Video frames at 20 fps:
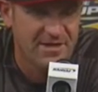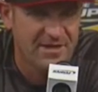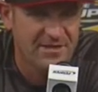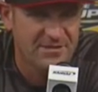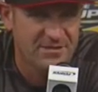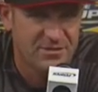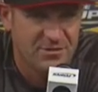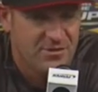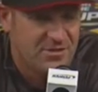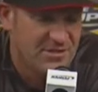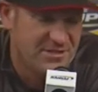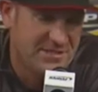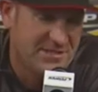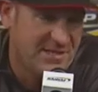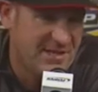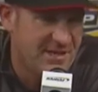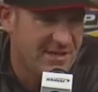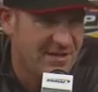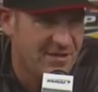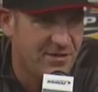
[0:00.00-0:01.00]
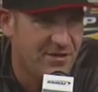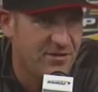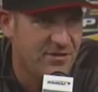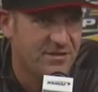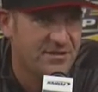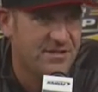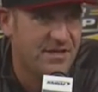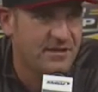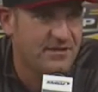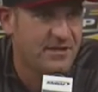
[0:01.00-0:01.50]
guess you can say, you know,
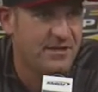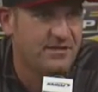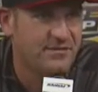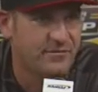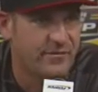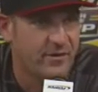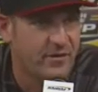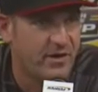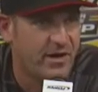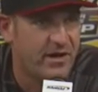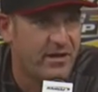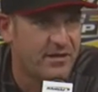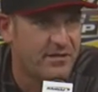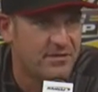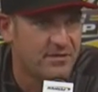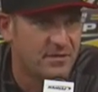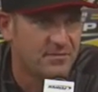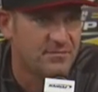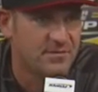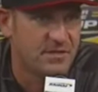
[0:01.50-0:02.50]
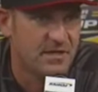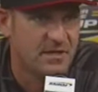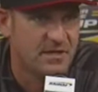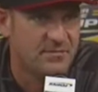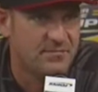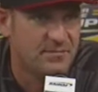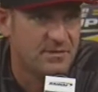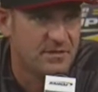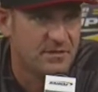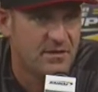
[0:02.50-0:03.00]
you take things for granted
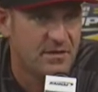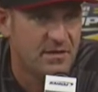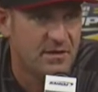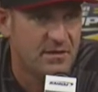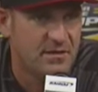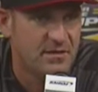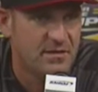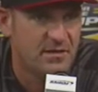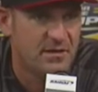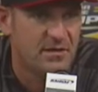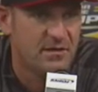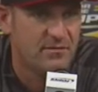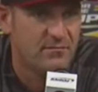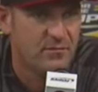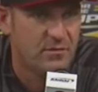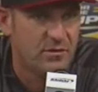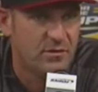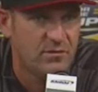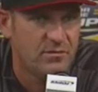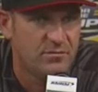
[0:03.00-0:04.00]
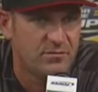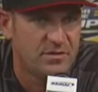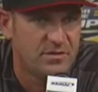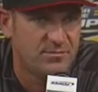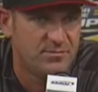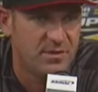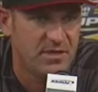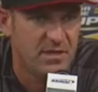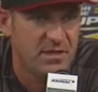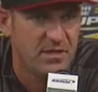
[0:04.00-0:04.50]
sometimes
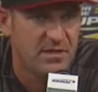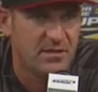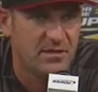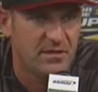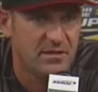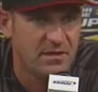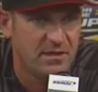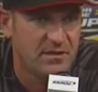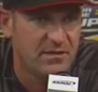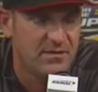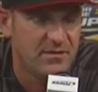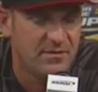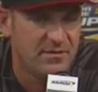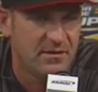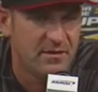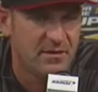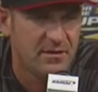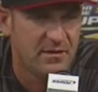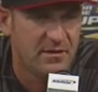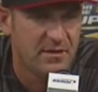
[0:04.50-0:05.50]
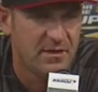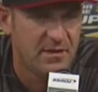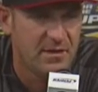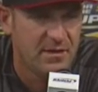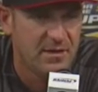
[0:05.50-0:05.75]
speed and